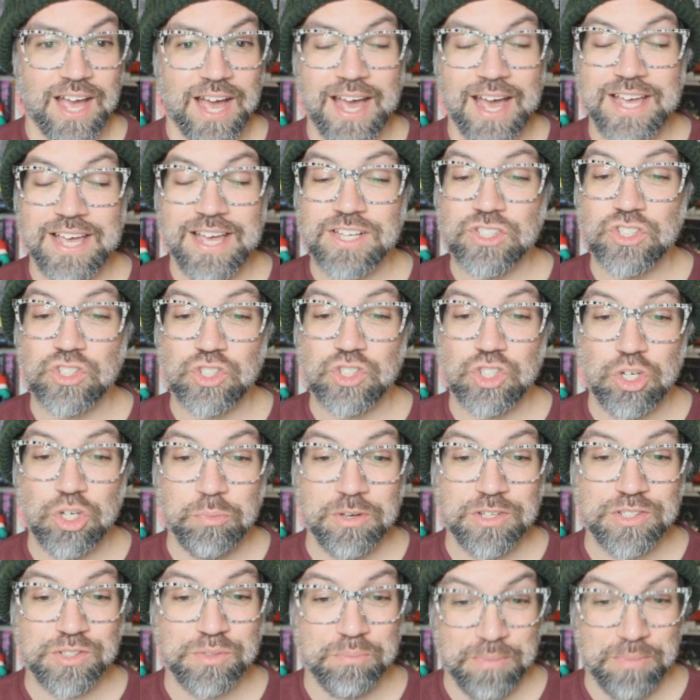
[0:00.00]
I
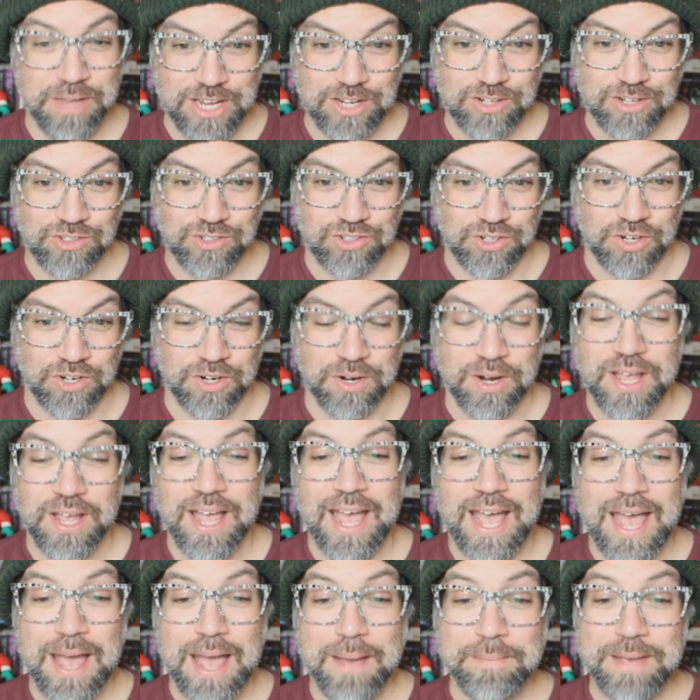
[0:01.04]
assume it's manger.
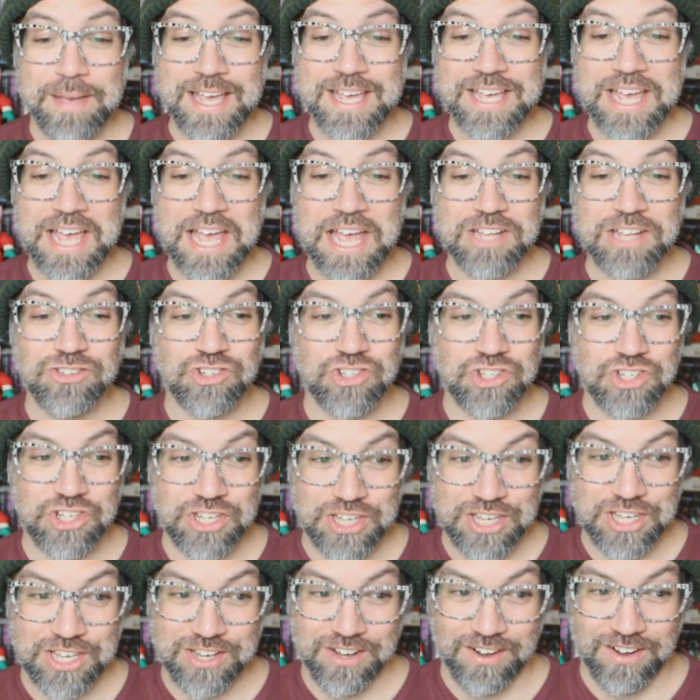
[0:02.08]

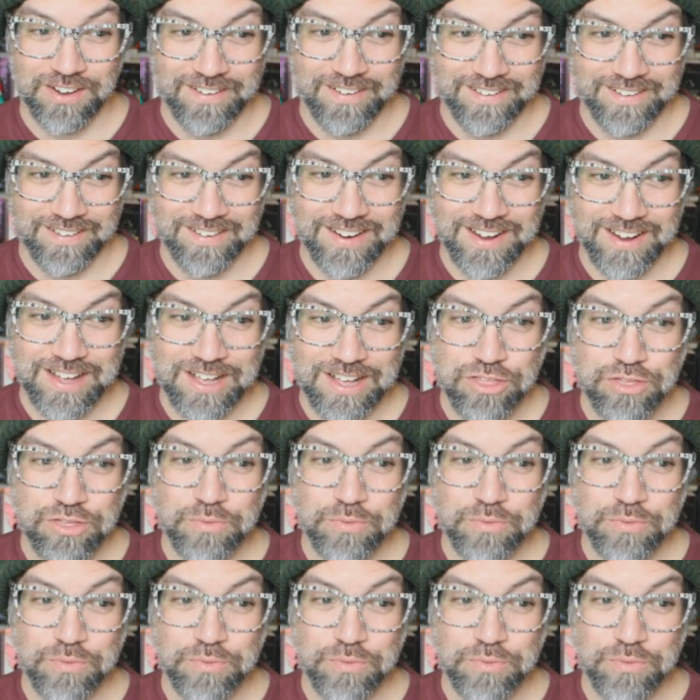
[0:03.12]
Manger.